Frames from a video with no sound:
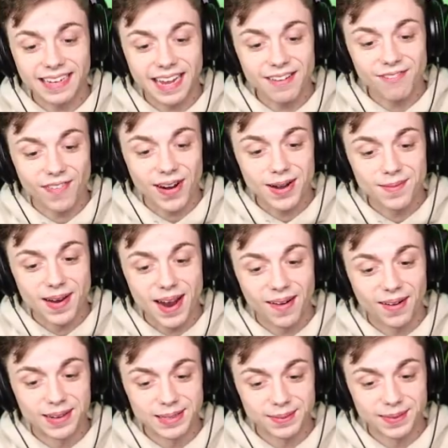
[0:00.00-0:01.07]
can't fight him now or
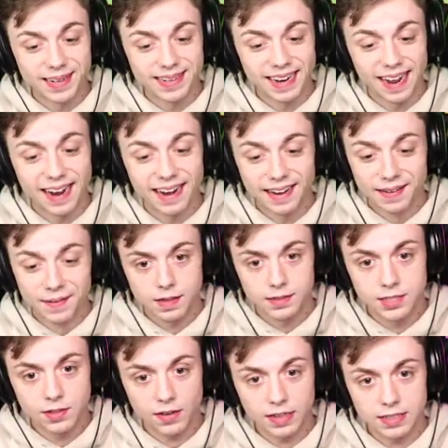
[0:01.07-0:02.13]
else I'll die.
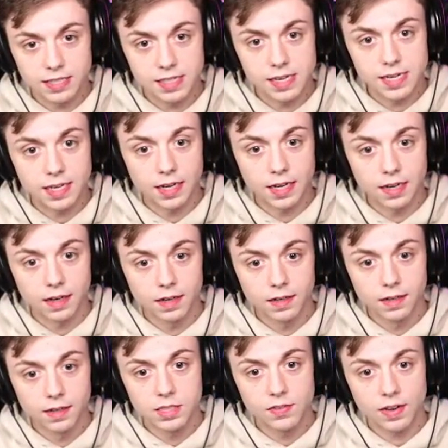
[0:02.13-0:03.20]
See if I can sneak it in.
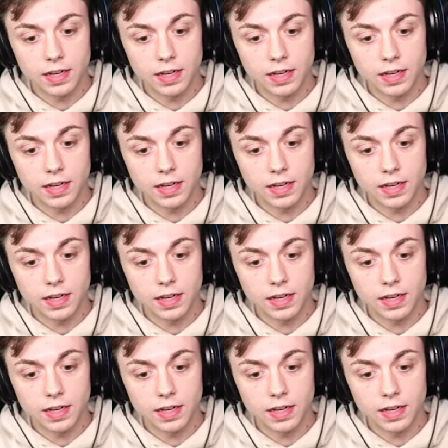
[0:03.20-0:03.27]
See if I